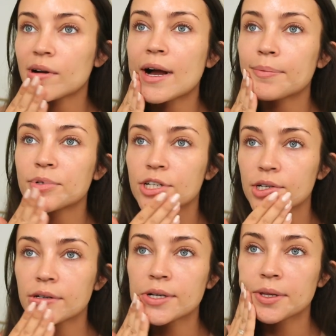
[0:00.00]

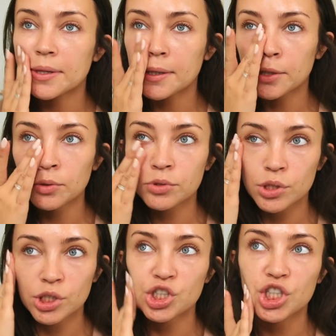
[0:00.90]
option, the
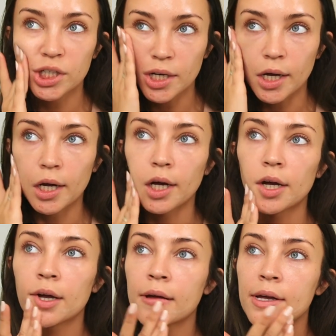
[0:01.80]
Neutrogena